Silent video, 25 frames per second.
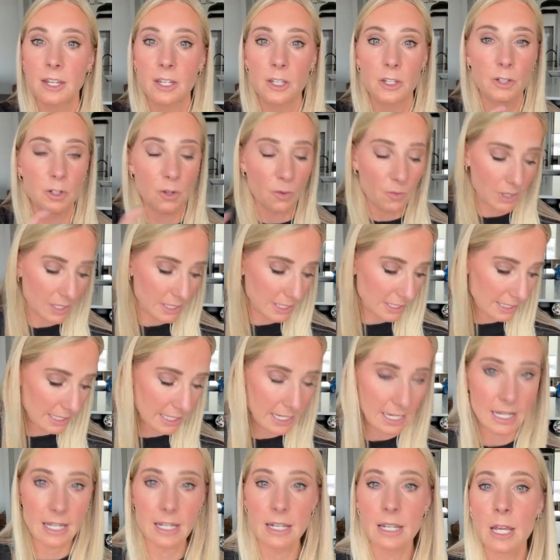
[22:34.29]
you don't wanna
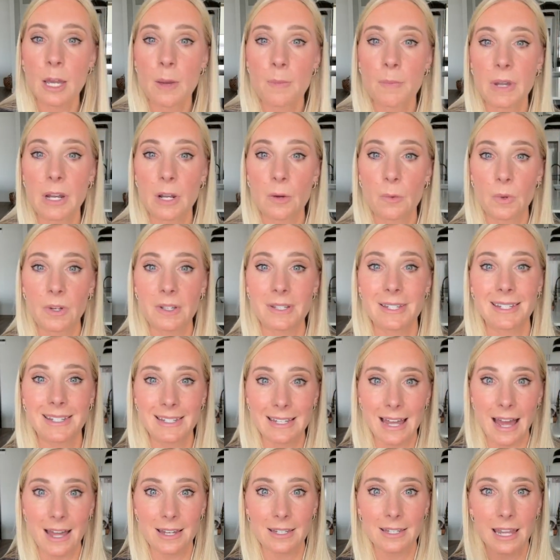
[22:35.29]
see it, but it will
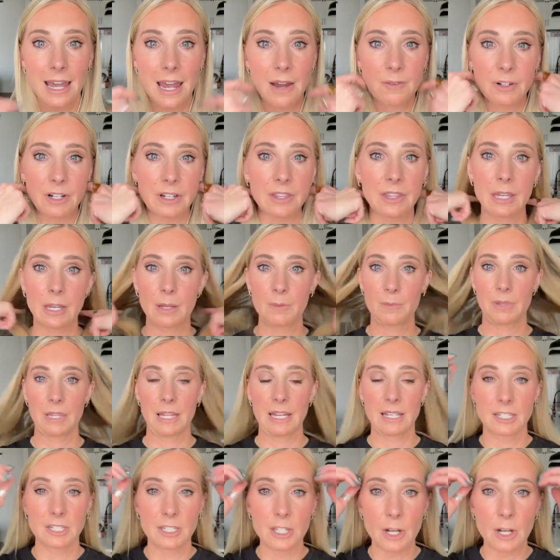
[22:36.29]
set everything in place.